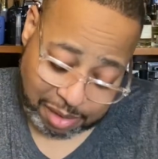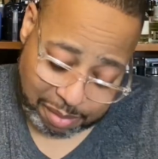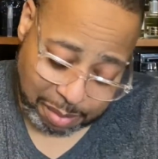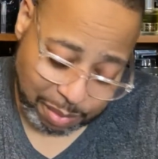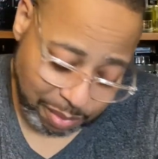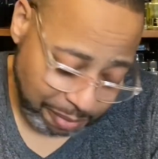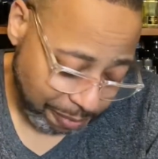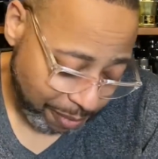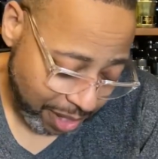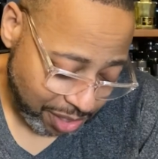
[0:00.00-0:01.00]
Let me
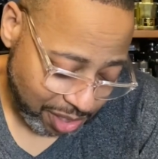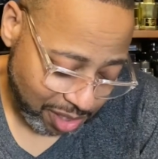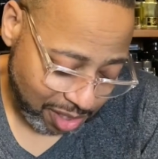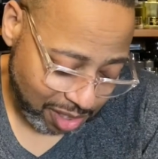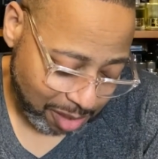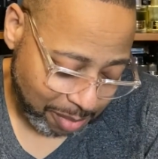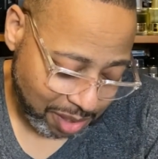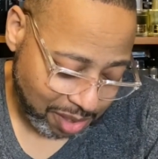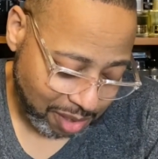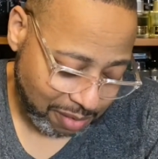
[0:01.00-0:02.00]
refresh, give
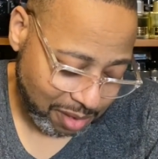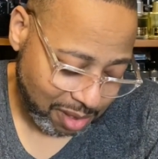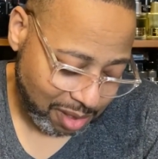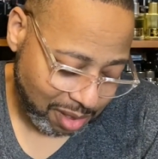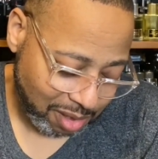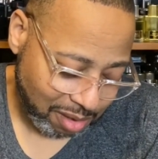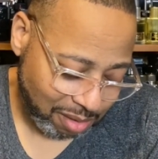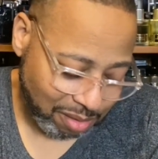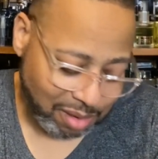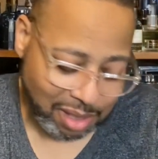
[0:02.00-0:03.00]
myself just a
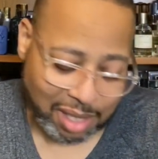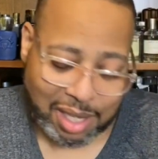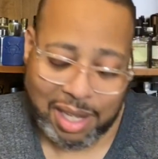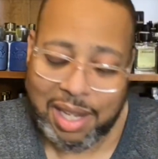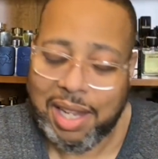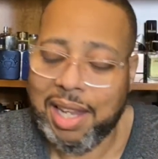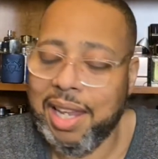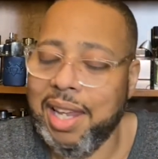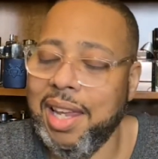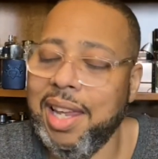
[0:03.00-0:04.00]
little.
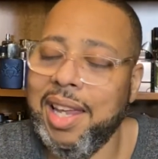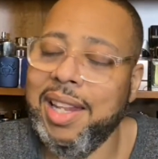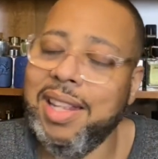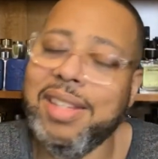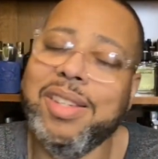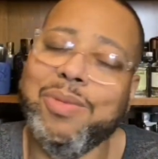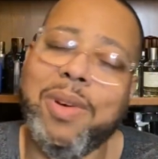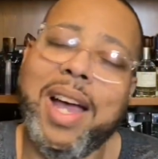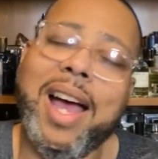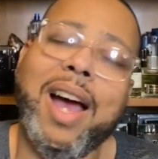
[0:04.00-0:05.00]
And this is
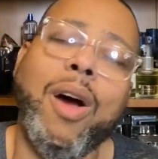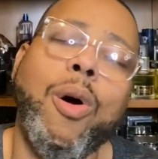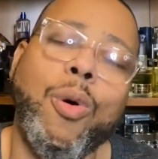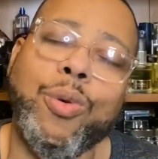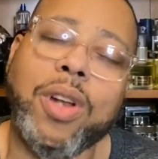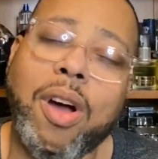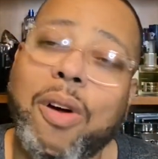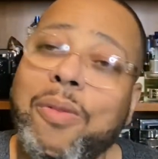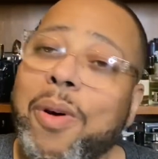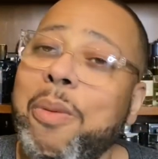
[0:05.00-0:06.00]
why I hold
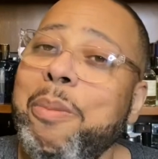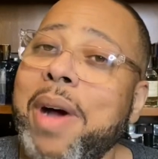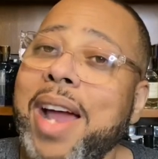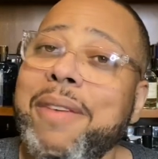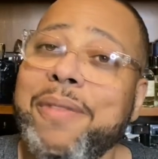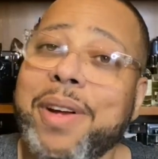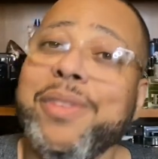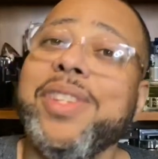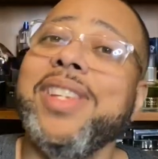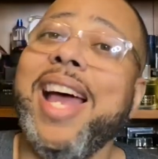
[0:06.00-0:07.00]
off on buying
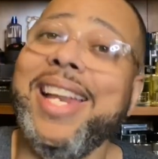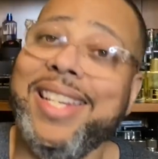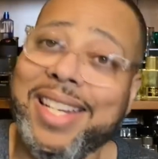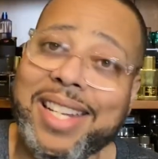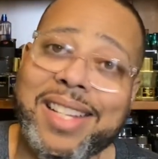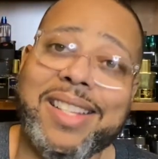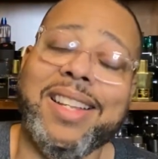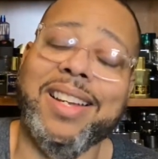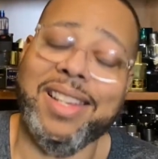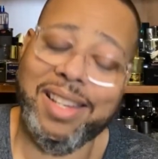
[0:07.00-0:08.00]
fragrances. I did get,
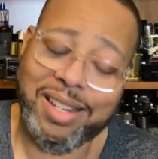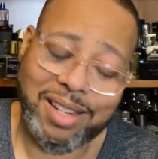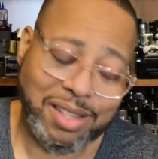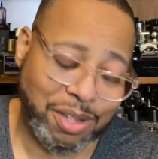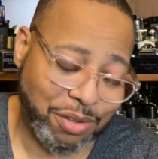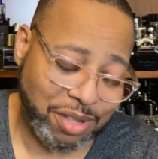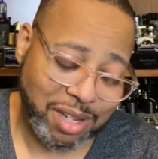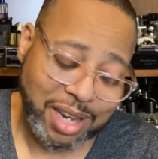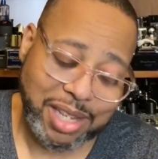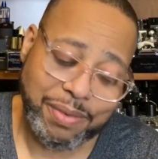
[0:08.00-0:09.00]
again, I told you in the
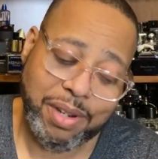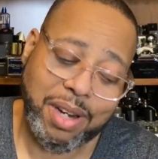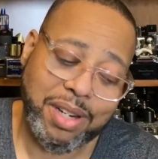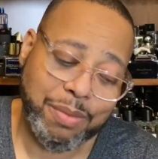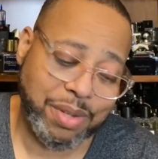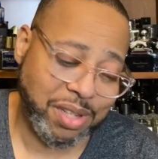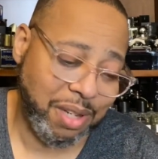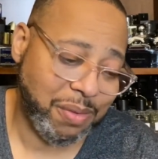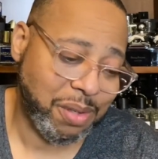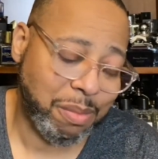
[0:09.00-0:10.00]
last video, I did
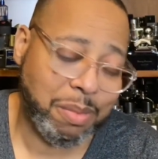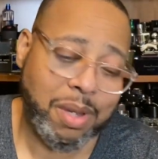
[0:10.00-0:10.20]
receive some